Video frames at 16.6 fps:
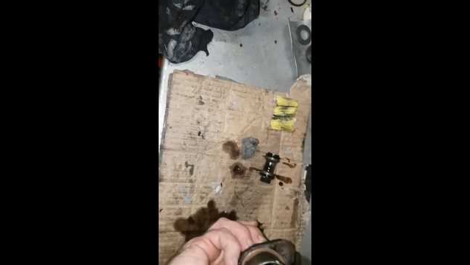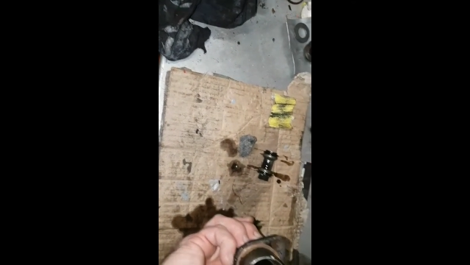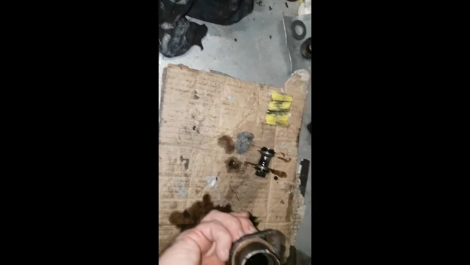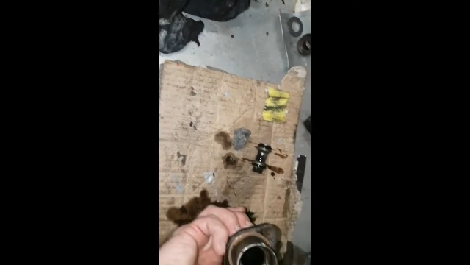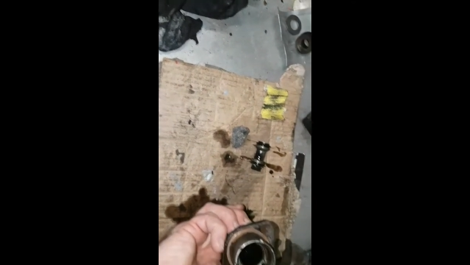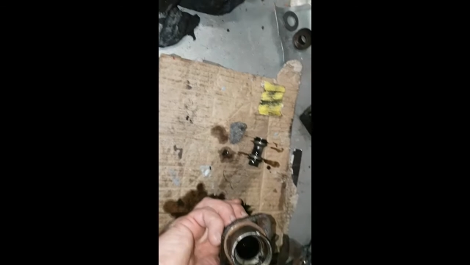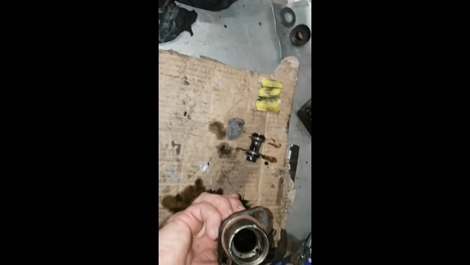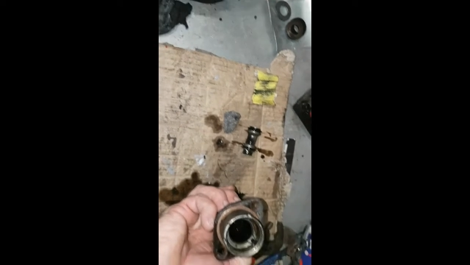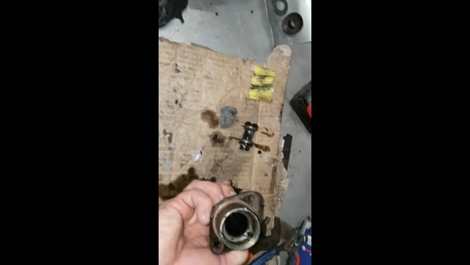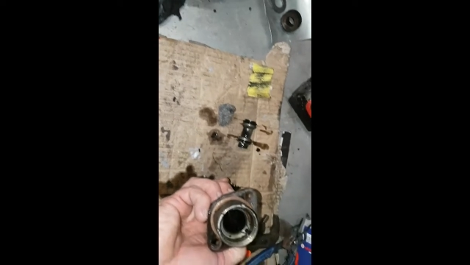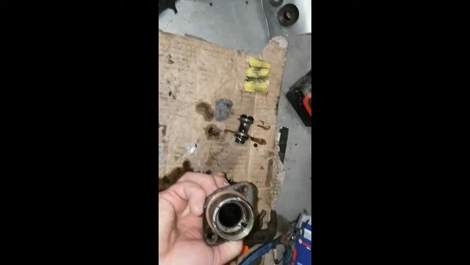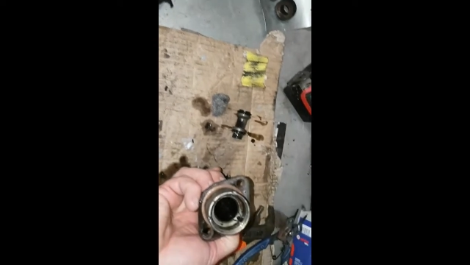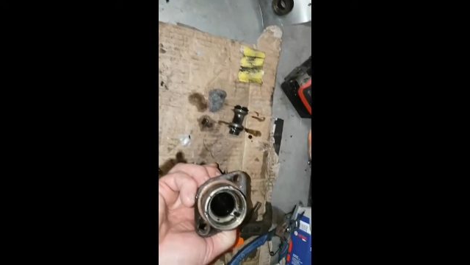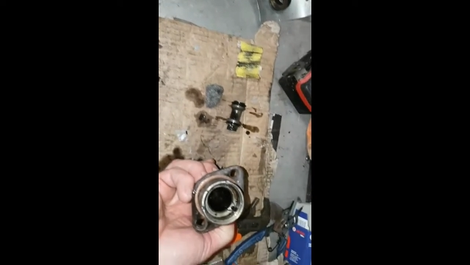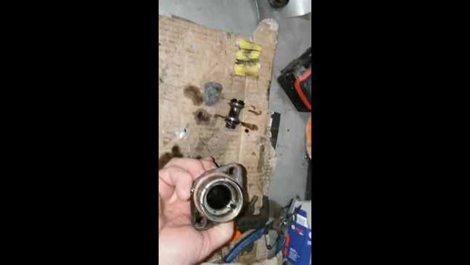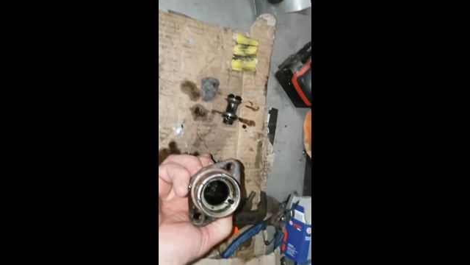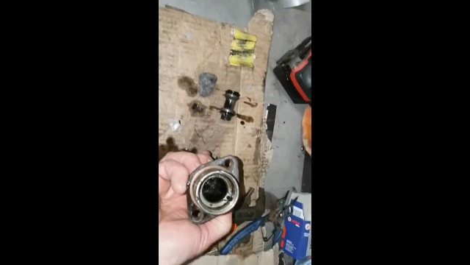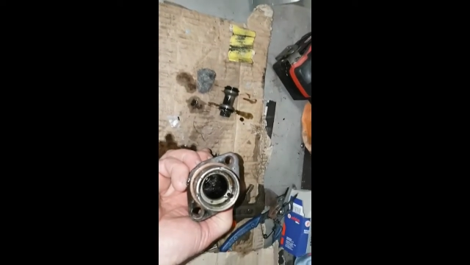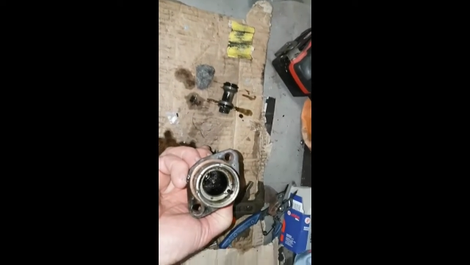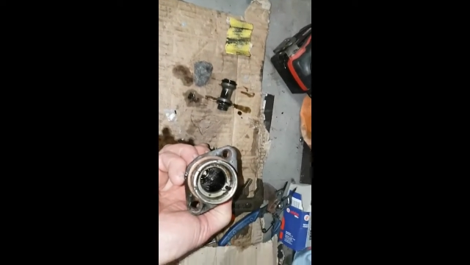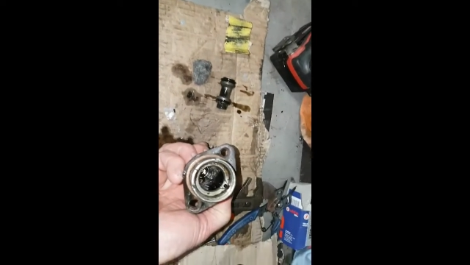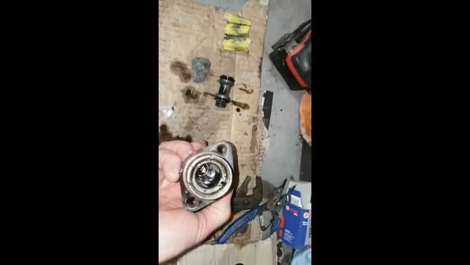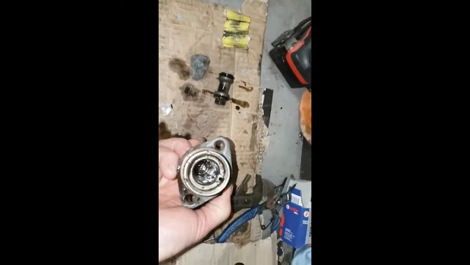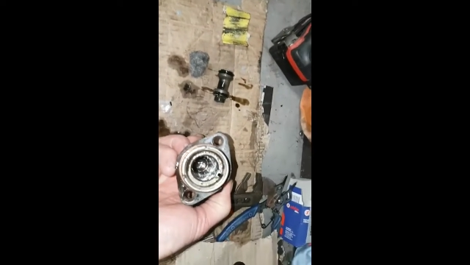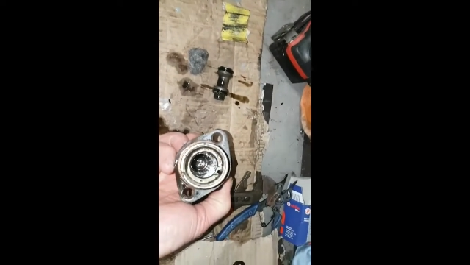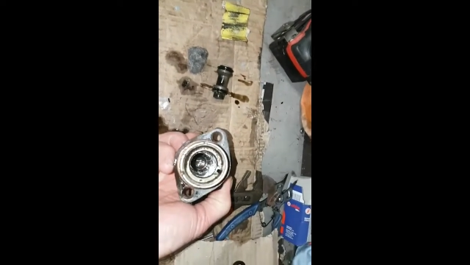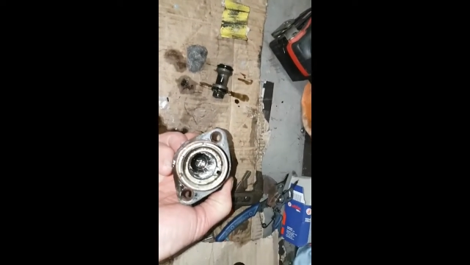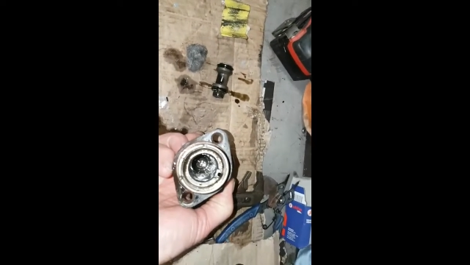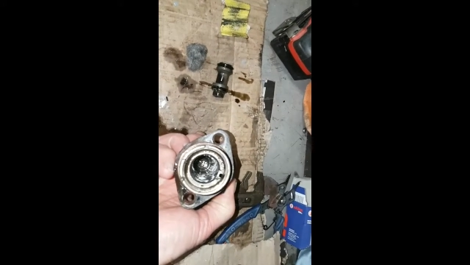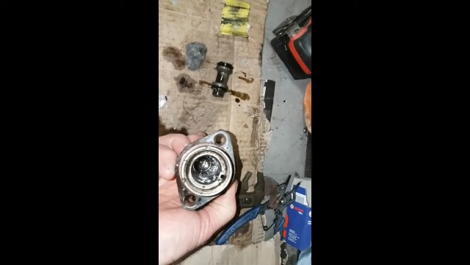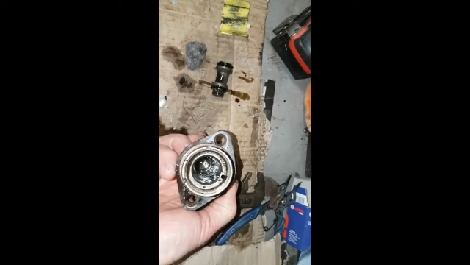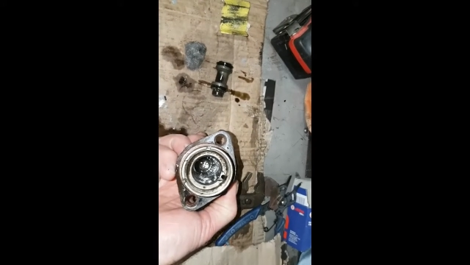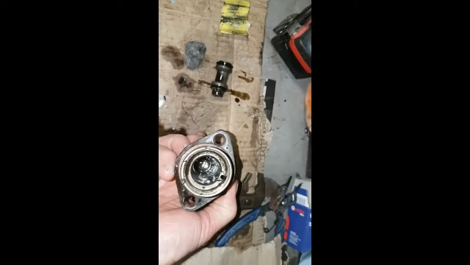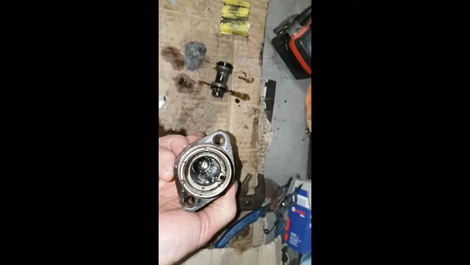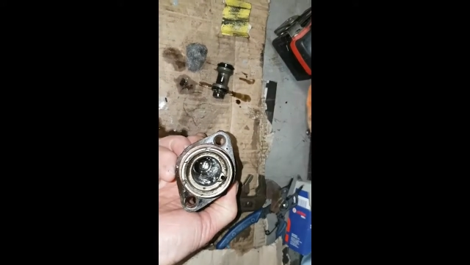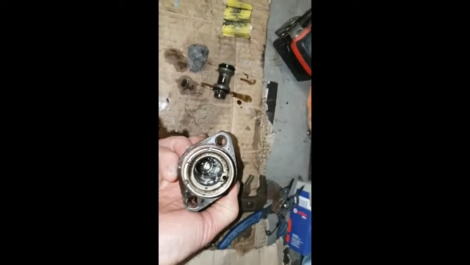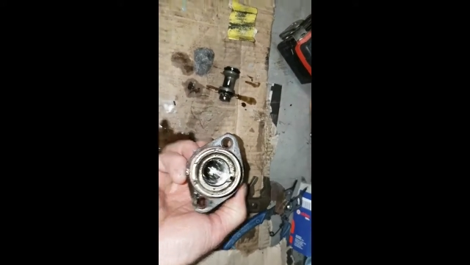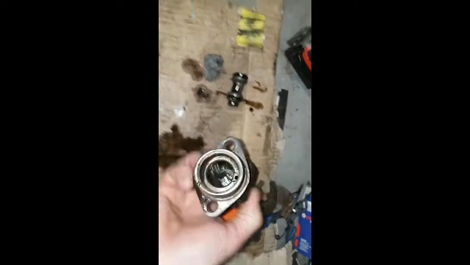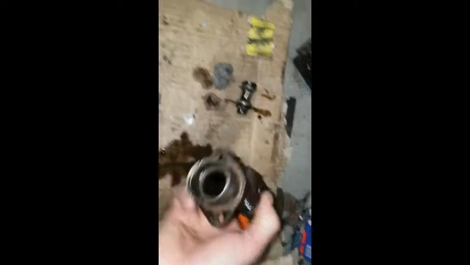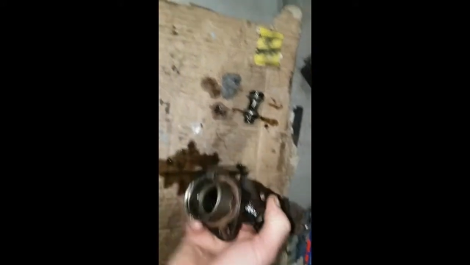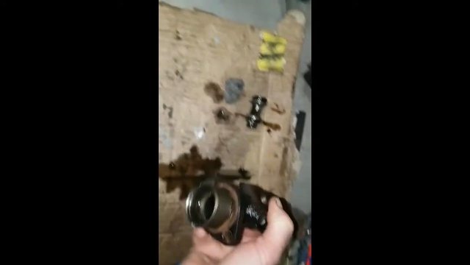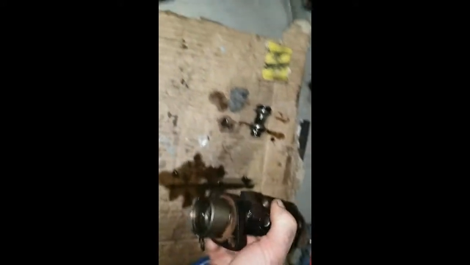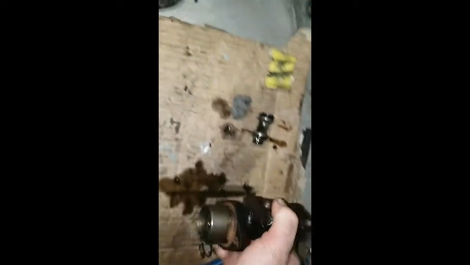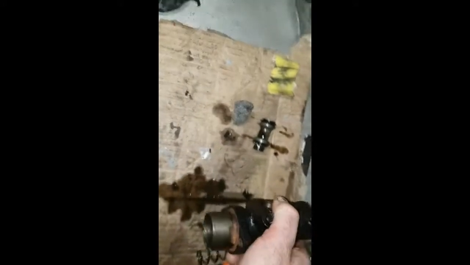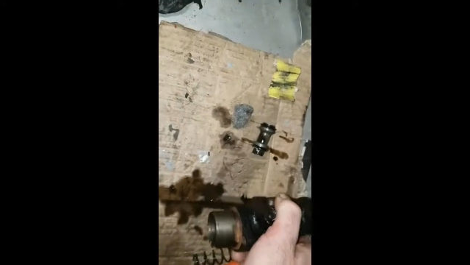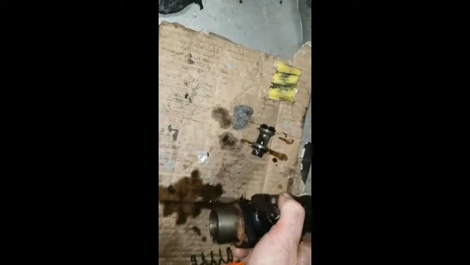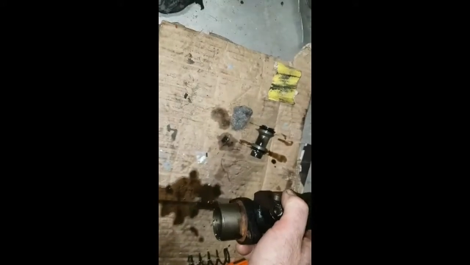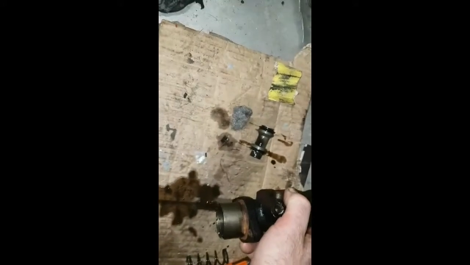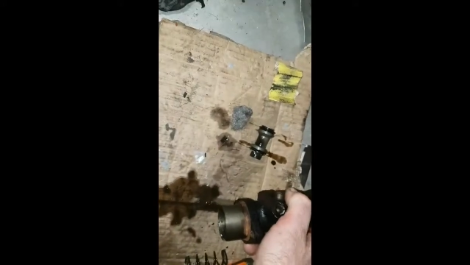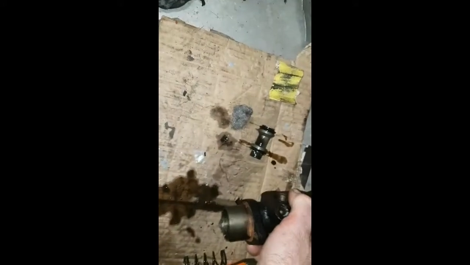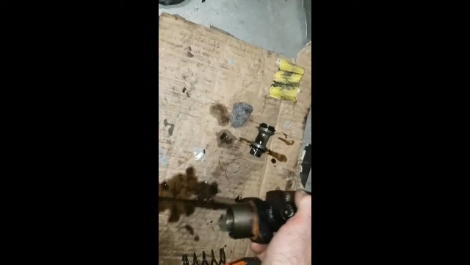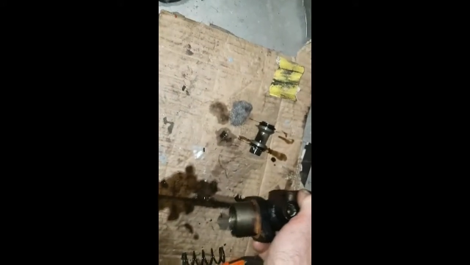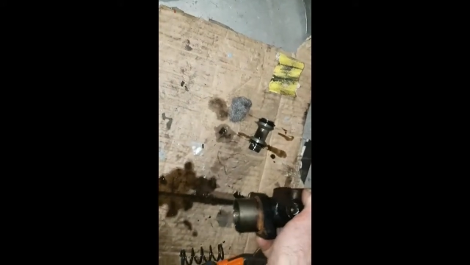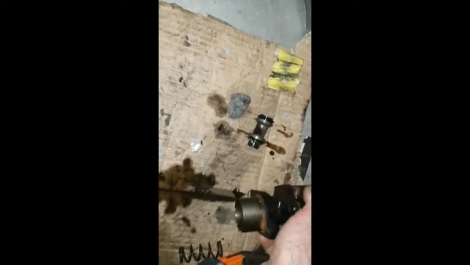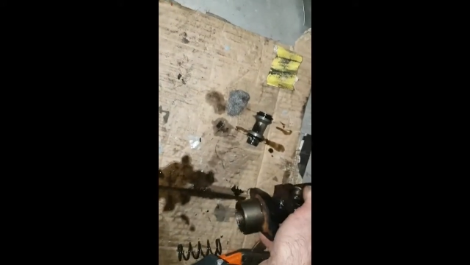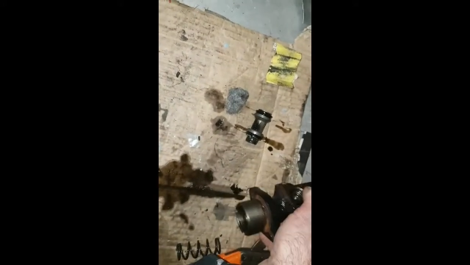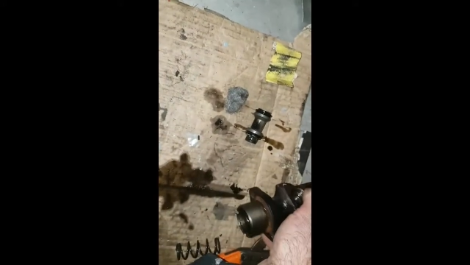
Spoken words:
Nobody's mouth can be seen.